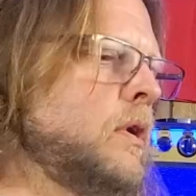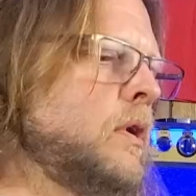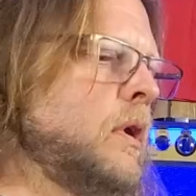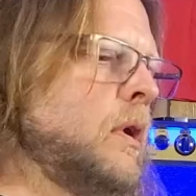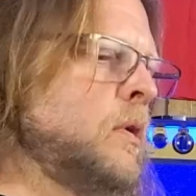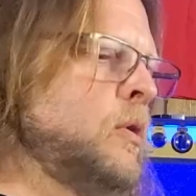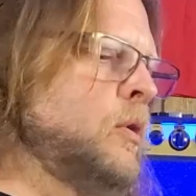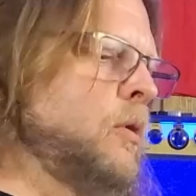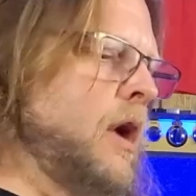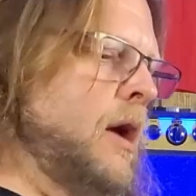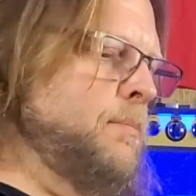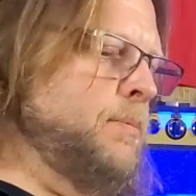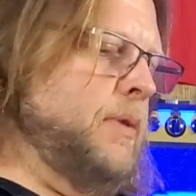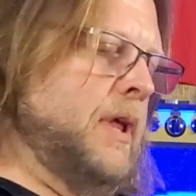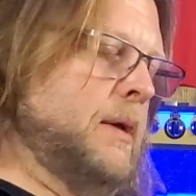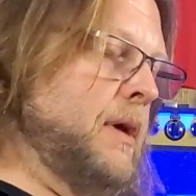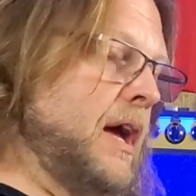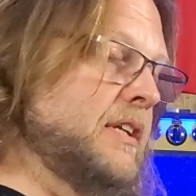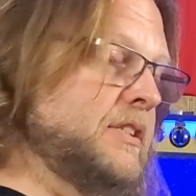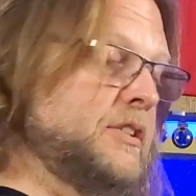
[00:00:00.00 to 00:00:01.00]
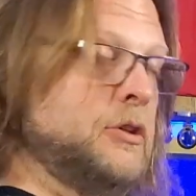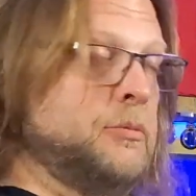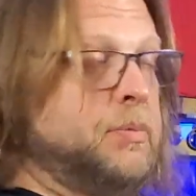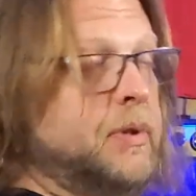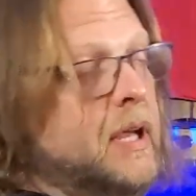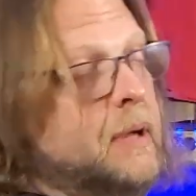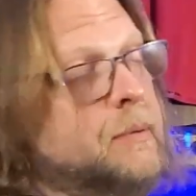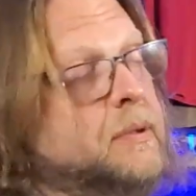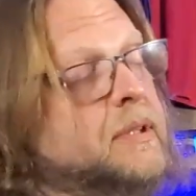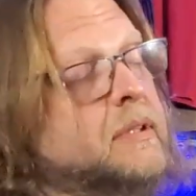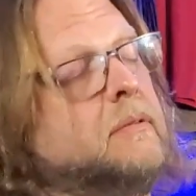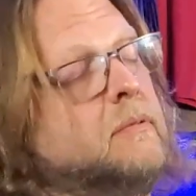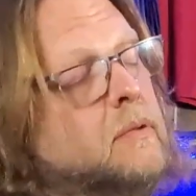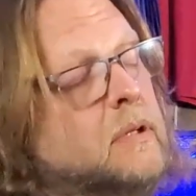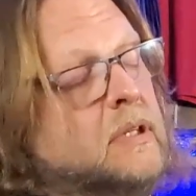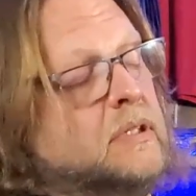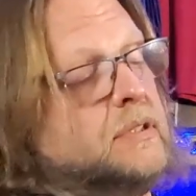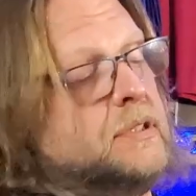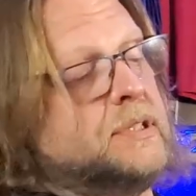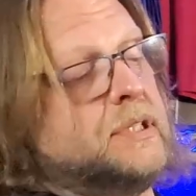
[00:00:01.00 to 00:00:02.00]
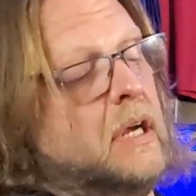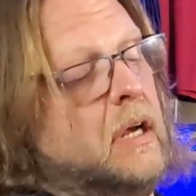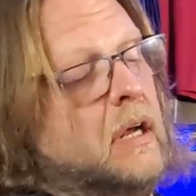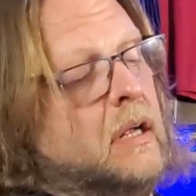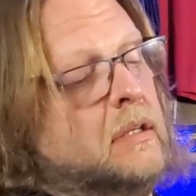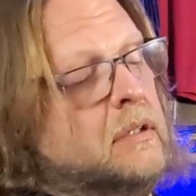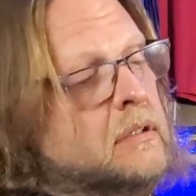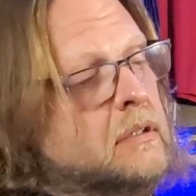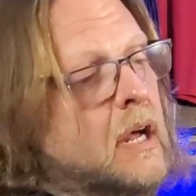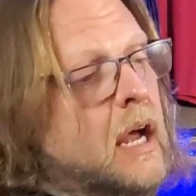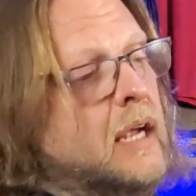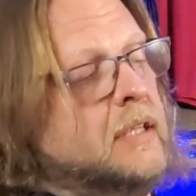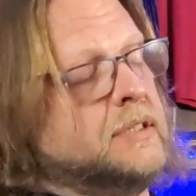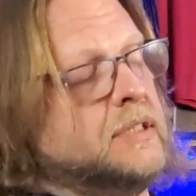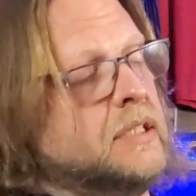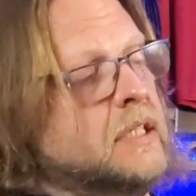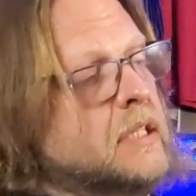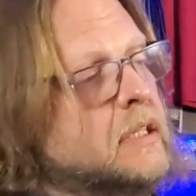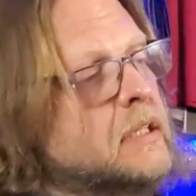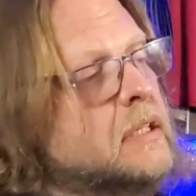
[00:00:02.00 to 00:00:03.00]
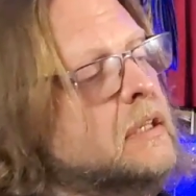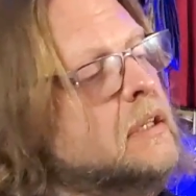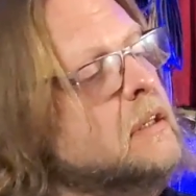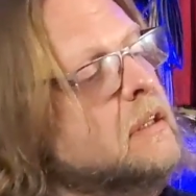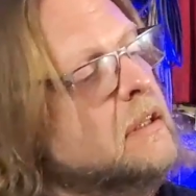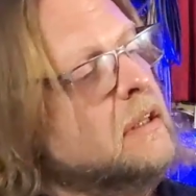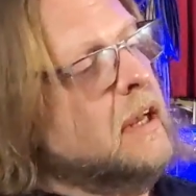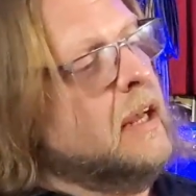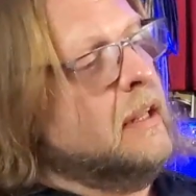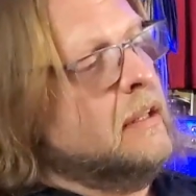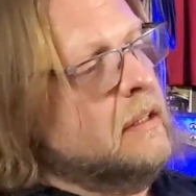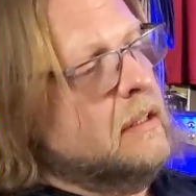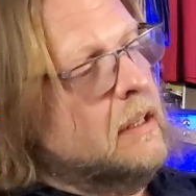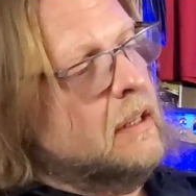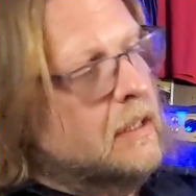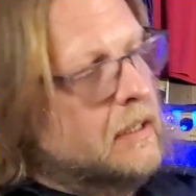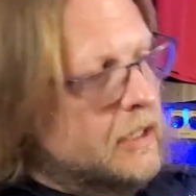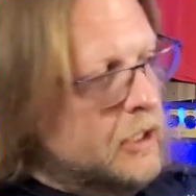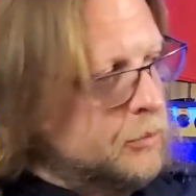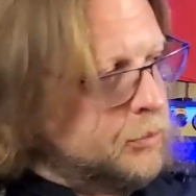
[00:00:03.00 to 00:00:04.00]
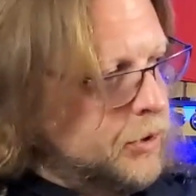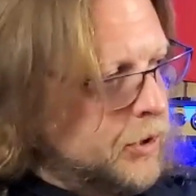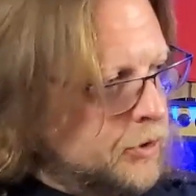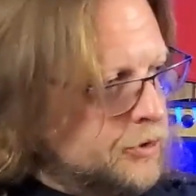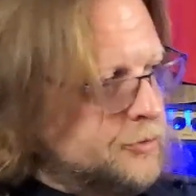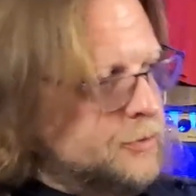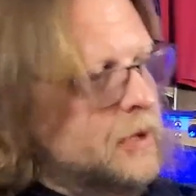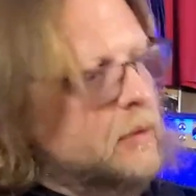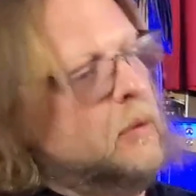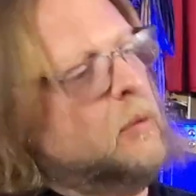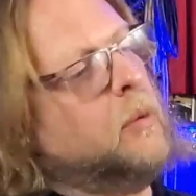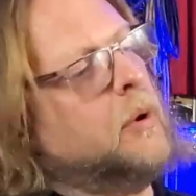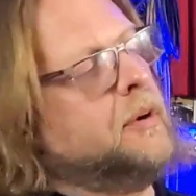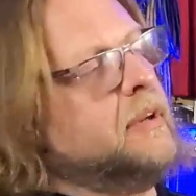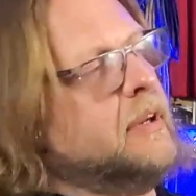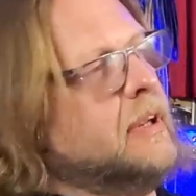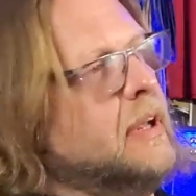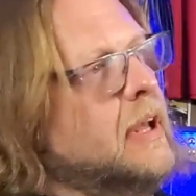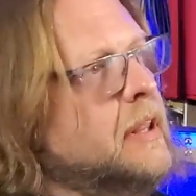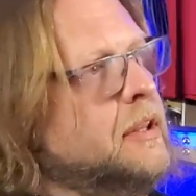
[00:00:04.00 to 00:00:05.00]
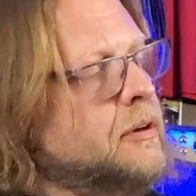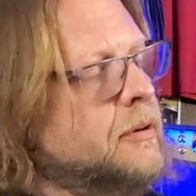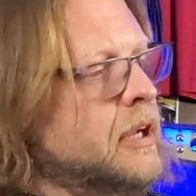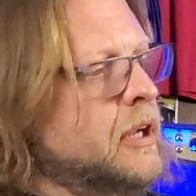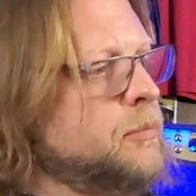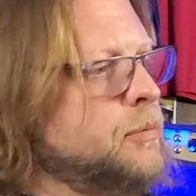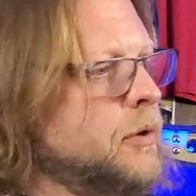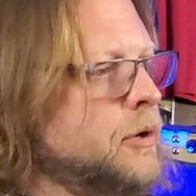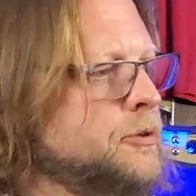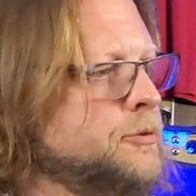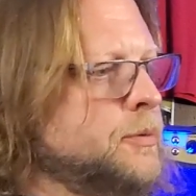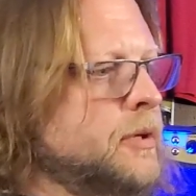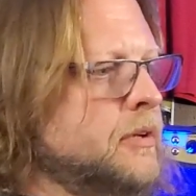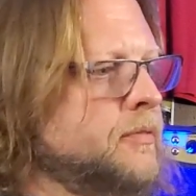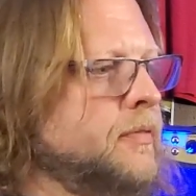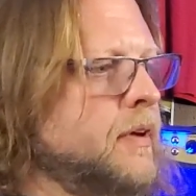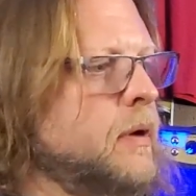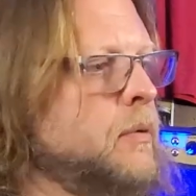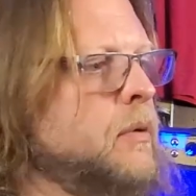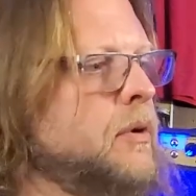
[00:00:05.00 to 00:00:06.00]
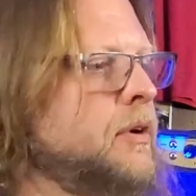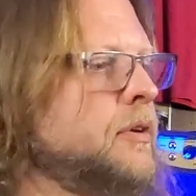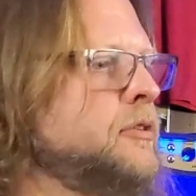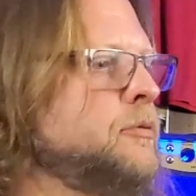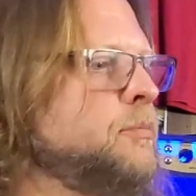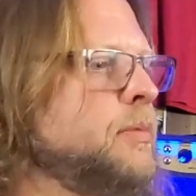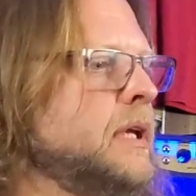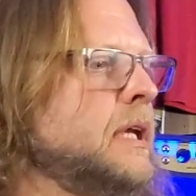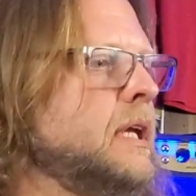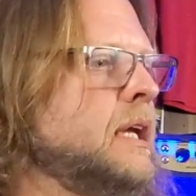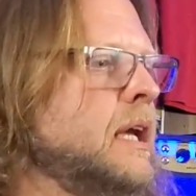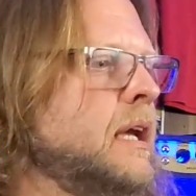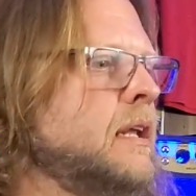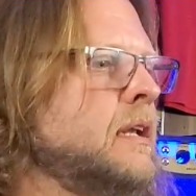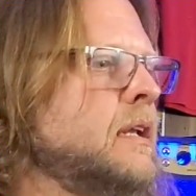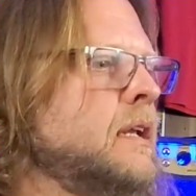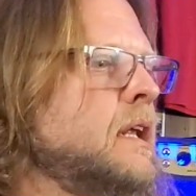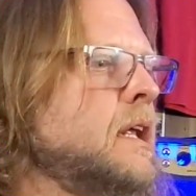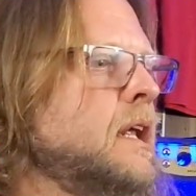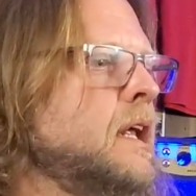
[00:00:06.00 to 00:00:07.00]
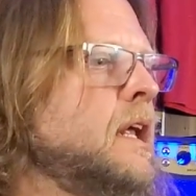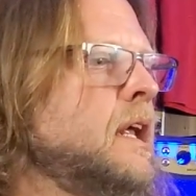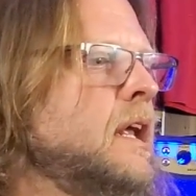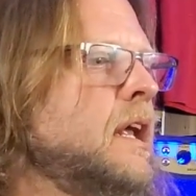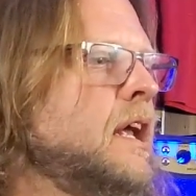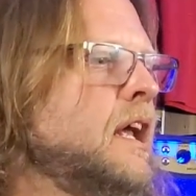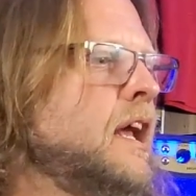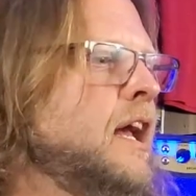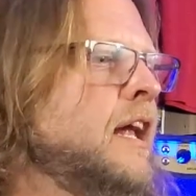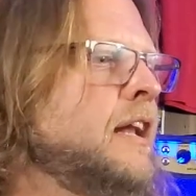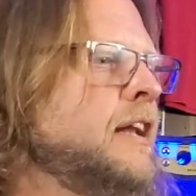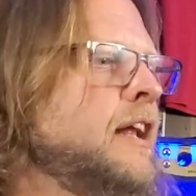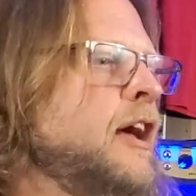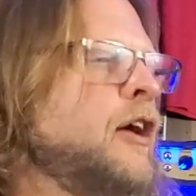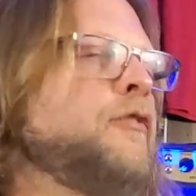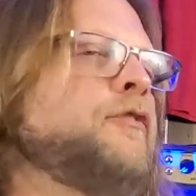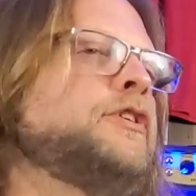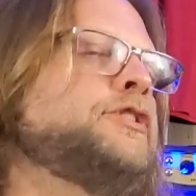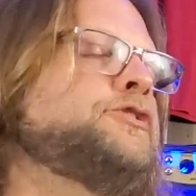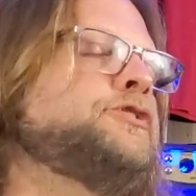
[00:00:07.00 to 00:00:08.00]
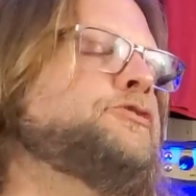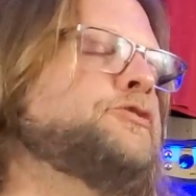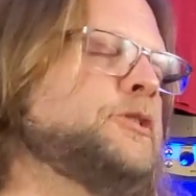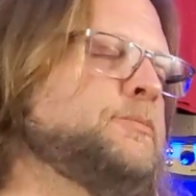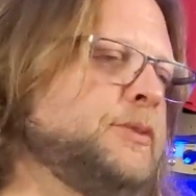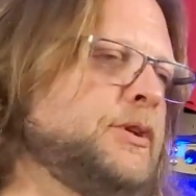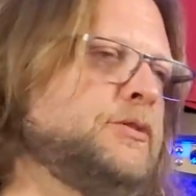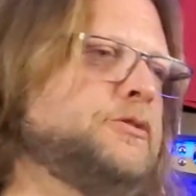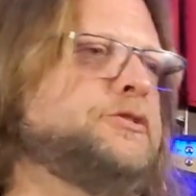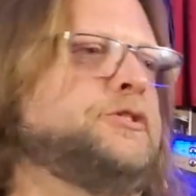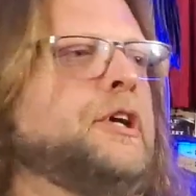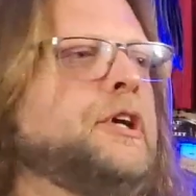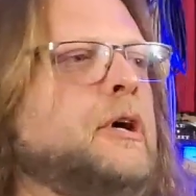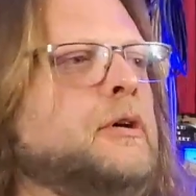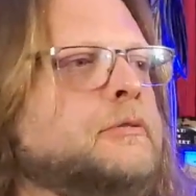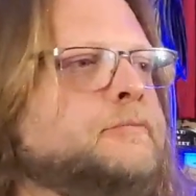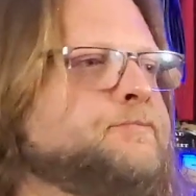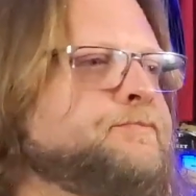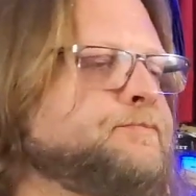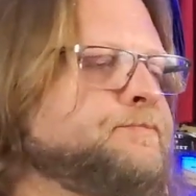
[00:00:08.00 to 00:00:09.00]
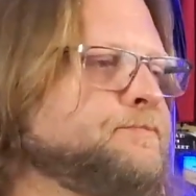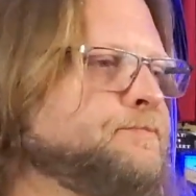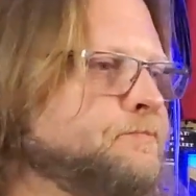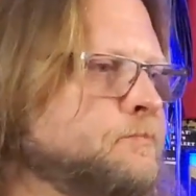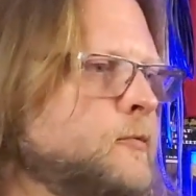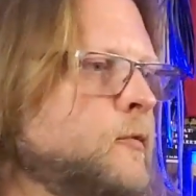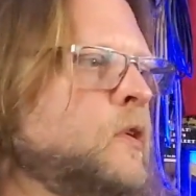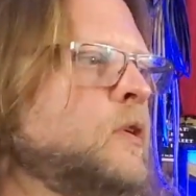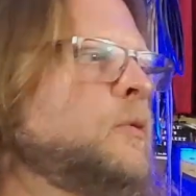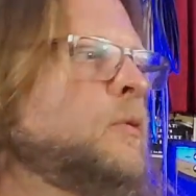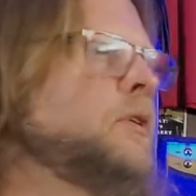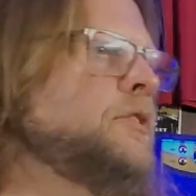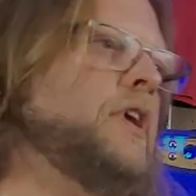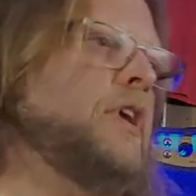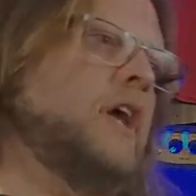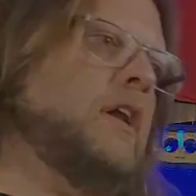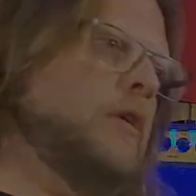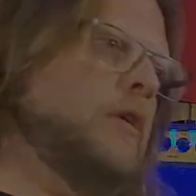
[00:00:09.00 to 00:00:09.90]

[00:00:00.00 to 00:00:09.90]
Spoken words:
who I still play with his son, Isaac, and he approached me, we worked together, and he approached me if I wanted to be in an Elvis tribute show, which I'd